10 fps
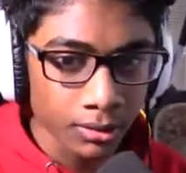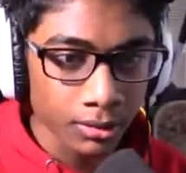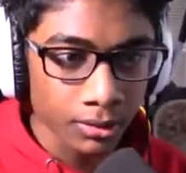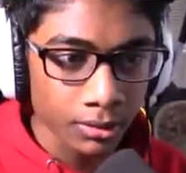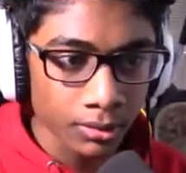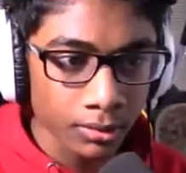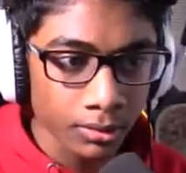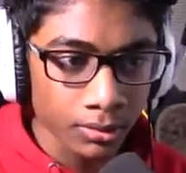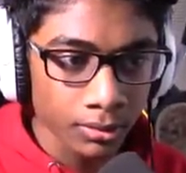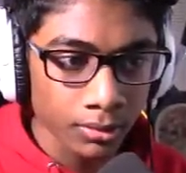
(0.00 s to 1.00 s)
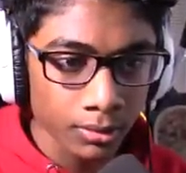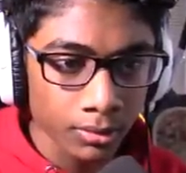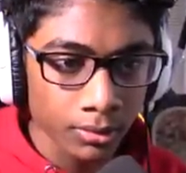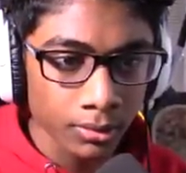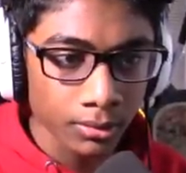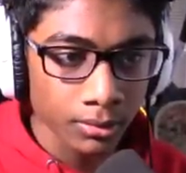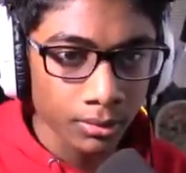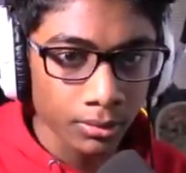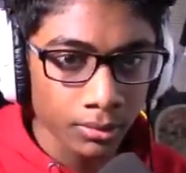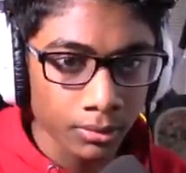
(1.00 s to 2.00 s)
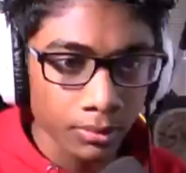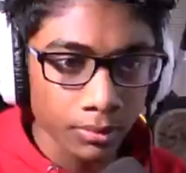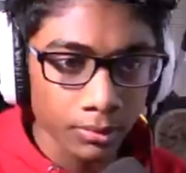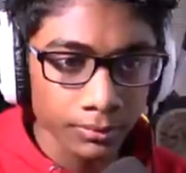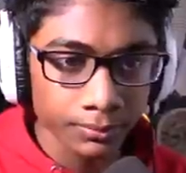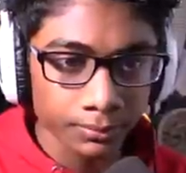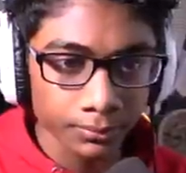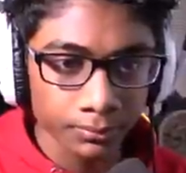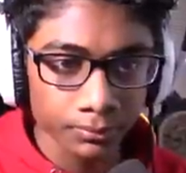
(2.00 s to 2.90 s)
No one is speaking in this clip.